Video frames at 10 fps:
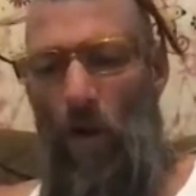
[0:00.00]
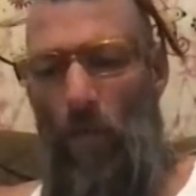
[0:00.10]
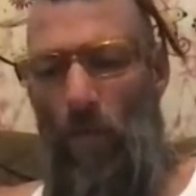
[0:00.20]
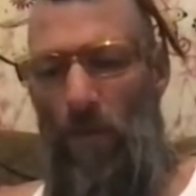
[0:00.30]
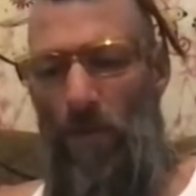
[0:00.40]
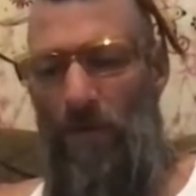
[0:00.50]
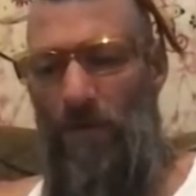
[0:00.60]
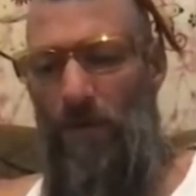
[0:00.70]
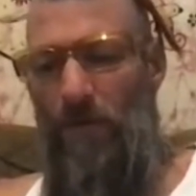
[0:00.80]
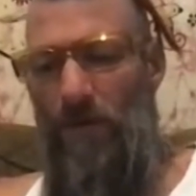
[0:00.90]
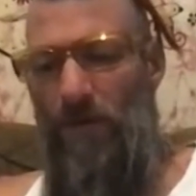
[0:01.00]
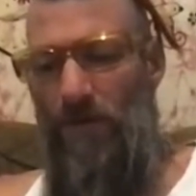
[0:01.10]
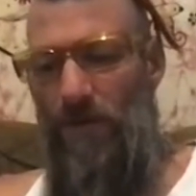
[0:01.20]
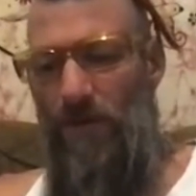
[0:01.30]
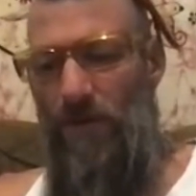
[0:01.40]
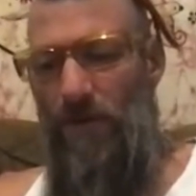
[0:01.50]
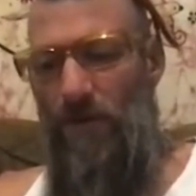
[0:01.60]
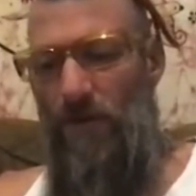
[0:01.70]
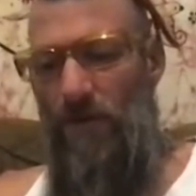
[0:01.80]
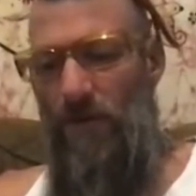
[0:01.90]
More memories surfaced.
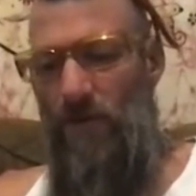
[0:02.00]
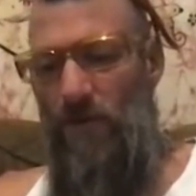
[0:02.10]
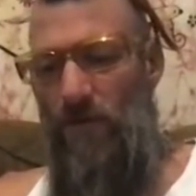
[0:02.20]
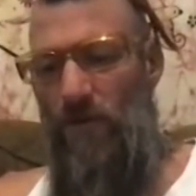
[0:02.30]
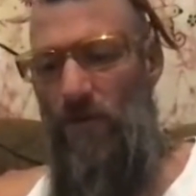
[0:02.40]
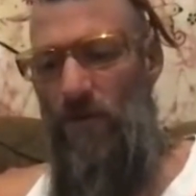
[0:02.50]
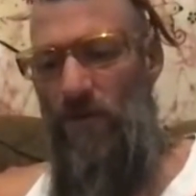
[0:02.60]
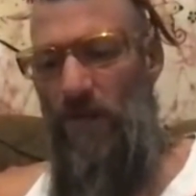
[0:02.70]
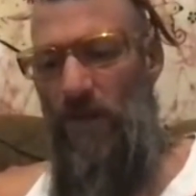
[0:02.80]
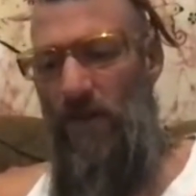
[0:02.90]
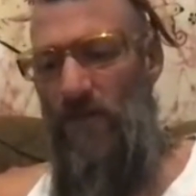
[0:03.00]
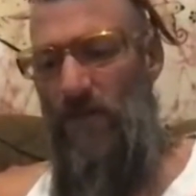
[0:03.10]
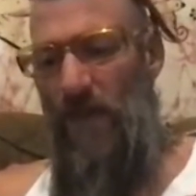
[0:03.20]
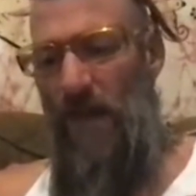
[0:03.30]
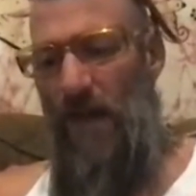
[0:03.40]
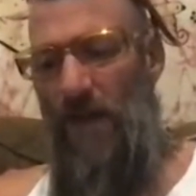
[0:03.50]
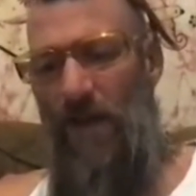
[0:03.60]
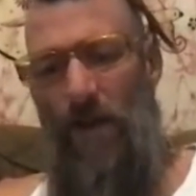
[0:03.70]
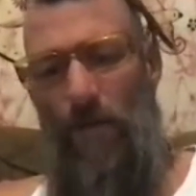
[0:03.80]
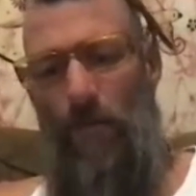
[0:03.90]
Two ascetics
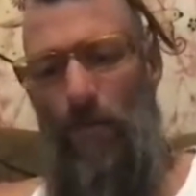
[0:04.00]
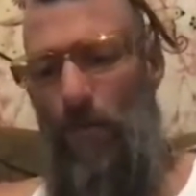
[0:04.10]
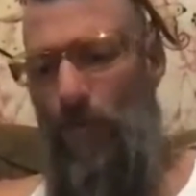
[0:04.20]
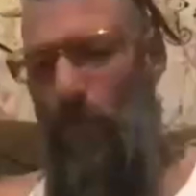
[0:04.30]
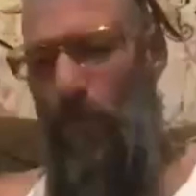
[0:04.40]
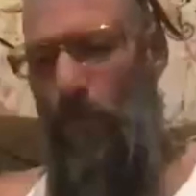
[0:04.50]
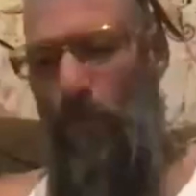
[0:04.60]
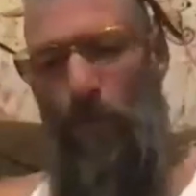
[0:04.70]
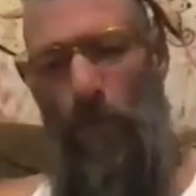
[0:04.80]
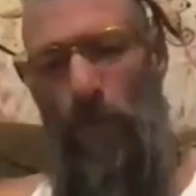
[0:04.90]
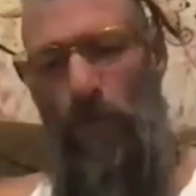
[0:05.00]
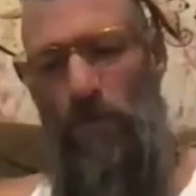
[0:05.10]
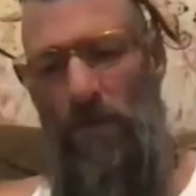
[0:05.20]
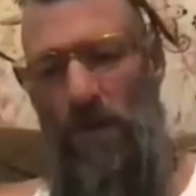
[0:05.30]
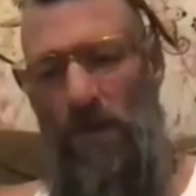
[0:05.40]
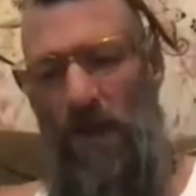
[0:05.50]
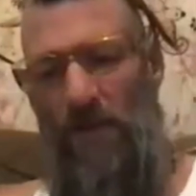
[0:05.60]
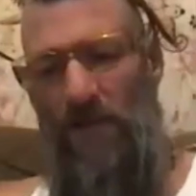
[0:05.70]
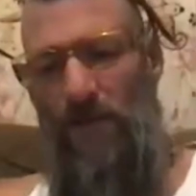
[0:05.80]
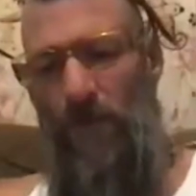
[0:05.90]
had approached me
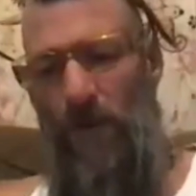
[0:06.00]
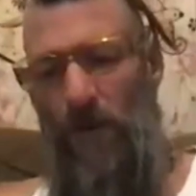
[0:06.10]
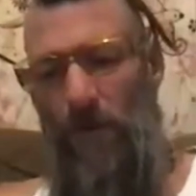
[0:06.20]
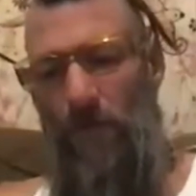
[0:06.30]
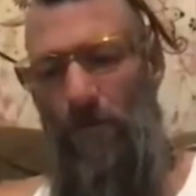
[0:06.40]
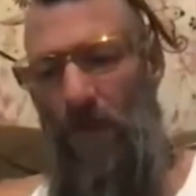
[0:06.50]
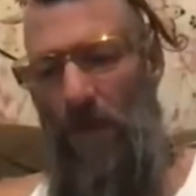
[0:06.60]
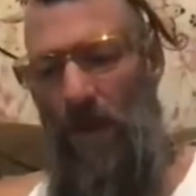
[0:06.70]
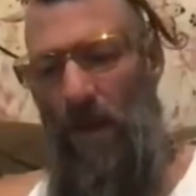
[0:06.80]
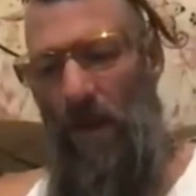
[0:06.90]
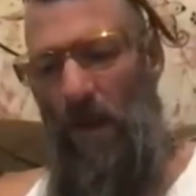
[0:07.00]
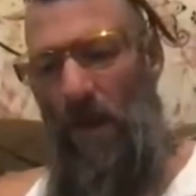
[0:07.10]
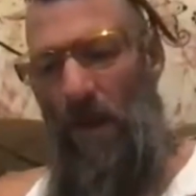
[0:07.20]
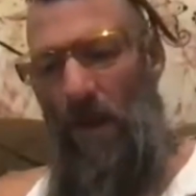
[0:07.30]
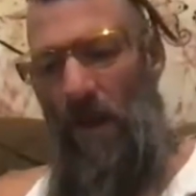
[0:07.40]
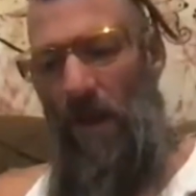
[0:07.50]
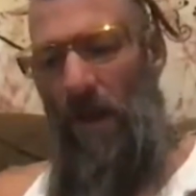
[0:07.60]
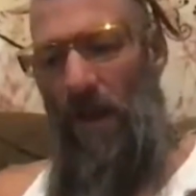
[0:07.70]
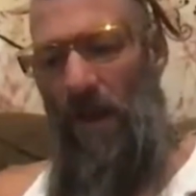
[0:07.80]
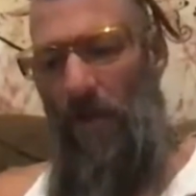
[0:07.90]
asking for help,
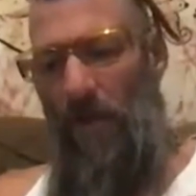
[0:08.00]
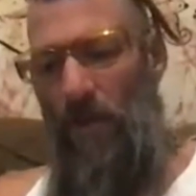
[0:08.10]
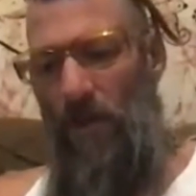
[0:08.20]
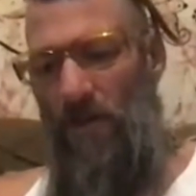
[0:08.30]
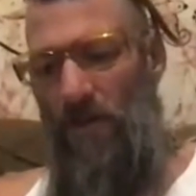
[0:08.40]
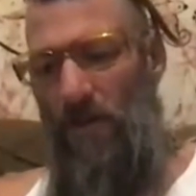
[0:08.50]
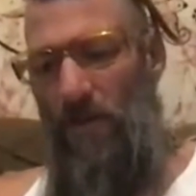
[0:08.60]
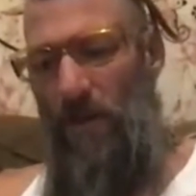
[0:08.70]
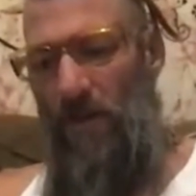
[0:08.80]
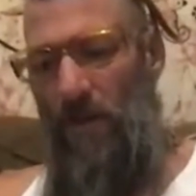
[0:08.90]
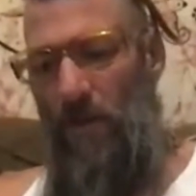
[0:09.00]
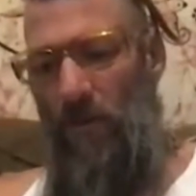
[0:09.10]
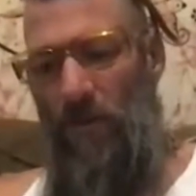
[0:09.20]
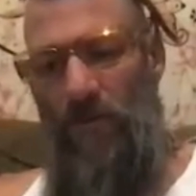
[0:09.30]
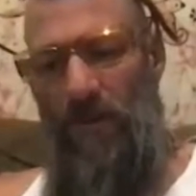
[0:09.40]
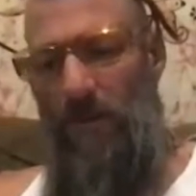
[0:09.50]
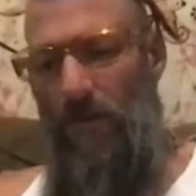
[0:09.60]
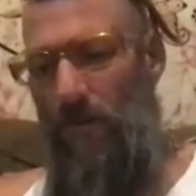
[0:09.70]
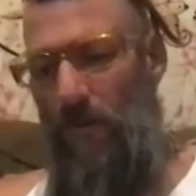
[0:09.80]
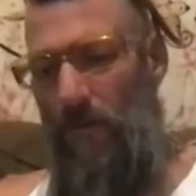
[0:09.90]
and I had reluctantly met them
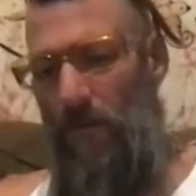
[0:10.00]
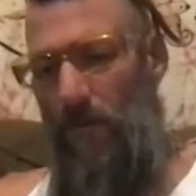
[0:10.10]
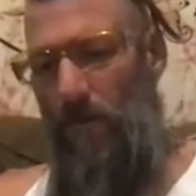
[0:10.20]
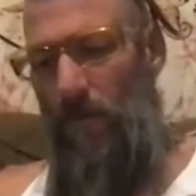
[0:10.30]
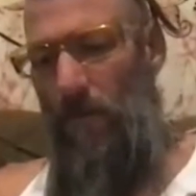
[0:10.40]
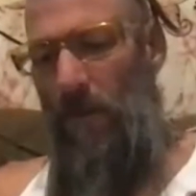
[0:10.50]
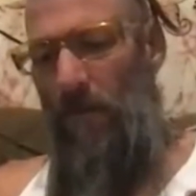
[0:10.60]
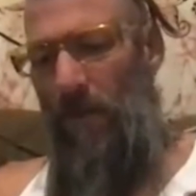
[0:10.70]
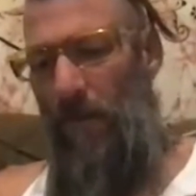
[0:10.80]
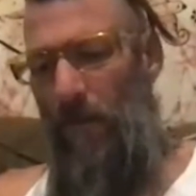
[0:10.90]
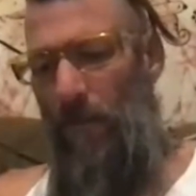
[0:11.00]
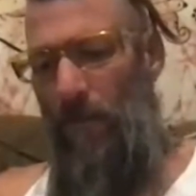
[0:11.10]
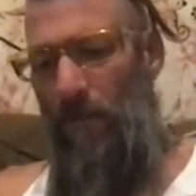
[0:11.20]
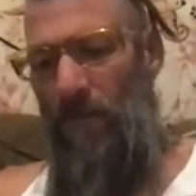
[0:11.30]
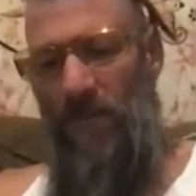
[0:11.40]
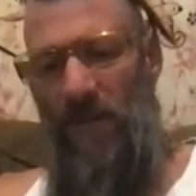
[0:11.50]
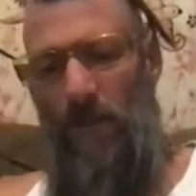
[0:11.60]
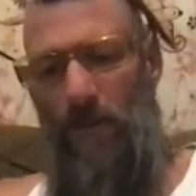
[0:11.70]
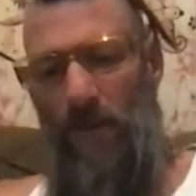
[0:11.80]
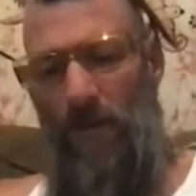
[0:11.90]
deep
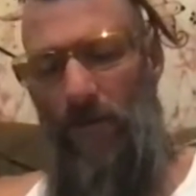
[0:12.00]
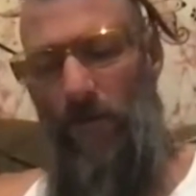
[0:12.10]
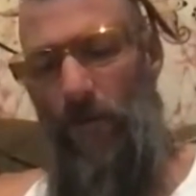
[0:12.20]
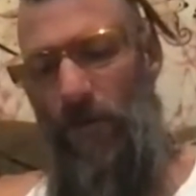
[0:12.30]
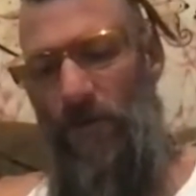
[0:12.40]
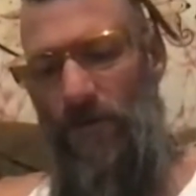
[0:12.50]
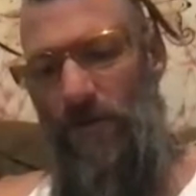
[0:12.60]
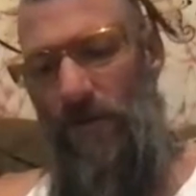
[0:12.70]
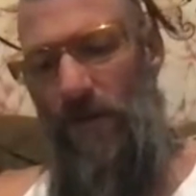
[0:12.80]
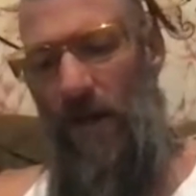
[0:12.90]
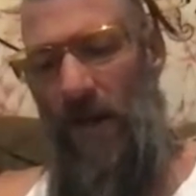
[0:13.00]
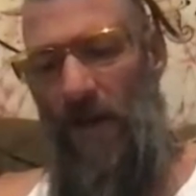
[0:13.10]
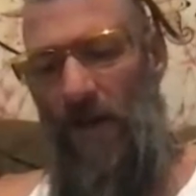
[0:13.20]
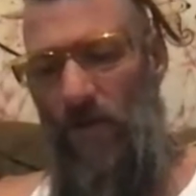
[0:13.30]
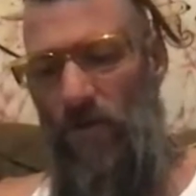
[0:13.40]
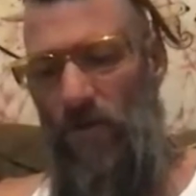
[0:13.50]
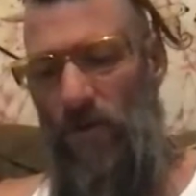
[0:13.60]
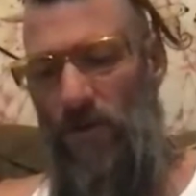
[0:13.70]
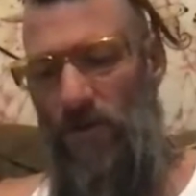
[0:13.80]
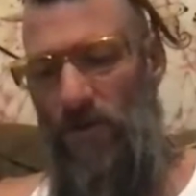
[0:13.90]
in the forest. I had no
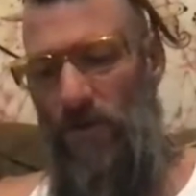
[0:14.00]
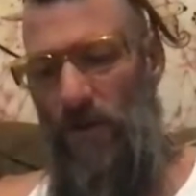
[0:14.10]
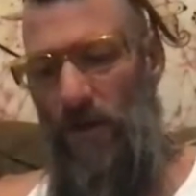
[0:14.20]
choice.